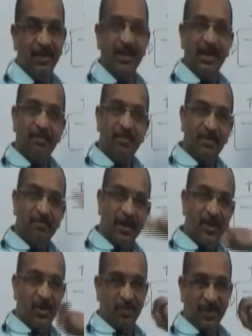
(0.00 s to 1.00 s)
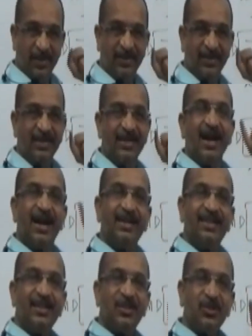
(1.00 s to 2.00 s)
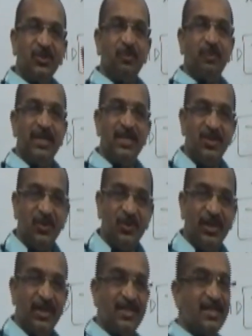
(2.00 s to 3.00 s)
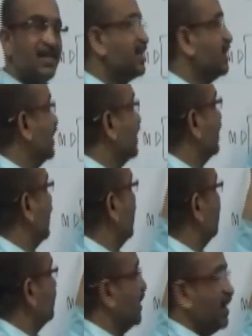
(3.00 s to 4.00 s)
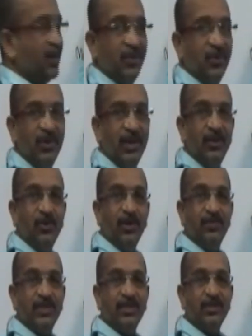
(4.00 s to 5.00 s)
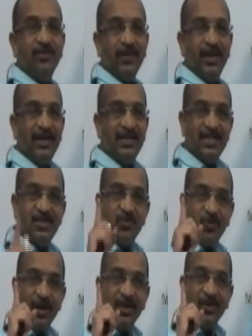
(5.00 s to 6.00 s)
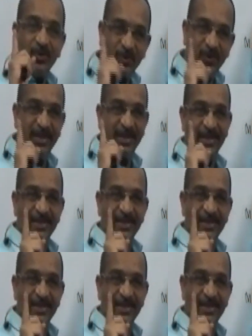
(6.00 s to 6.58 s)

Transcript: a binomial. And that too, you please notice that I have taken only coefficient of x as 1 only in